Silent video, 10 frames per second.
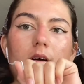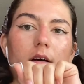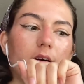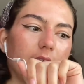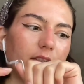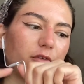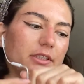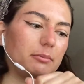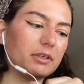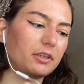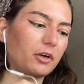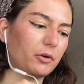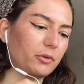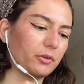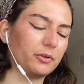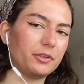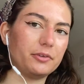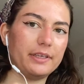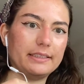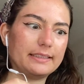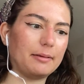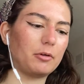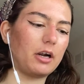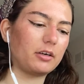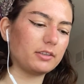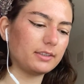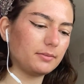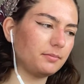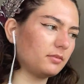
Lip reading: Okay, so first I'm going to go through the exam crackers.